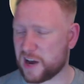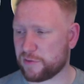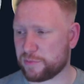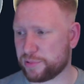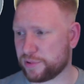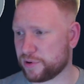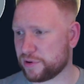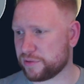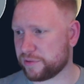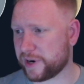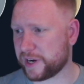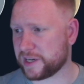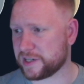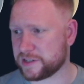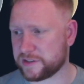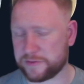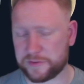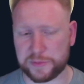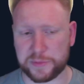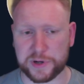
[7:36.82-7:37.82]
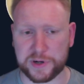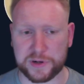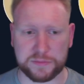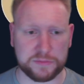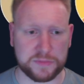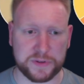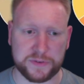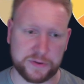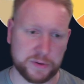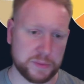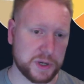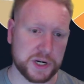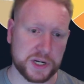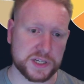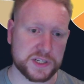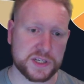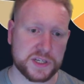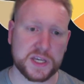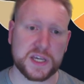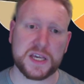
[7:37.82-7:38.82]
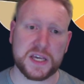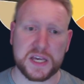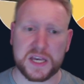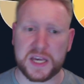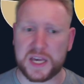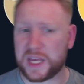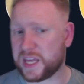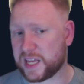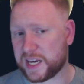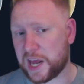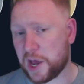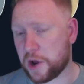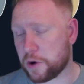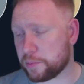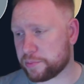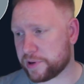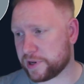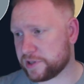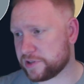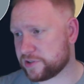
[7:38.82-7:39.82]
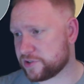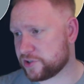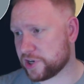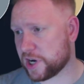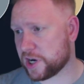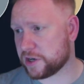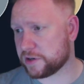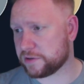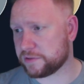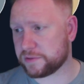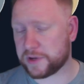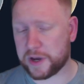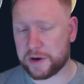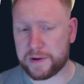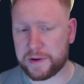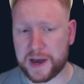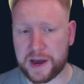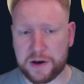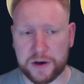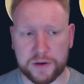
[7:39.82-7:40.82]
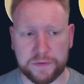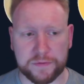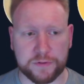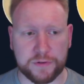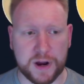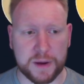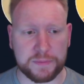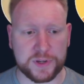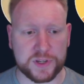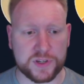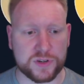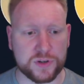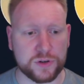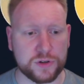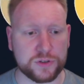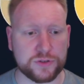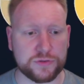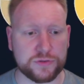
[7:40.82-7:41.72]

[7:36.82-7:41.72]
of brawl range, if I'm honest. It can help Prince John go out of Grab Your Swords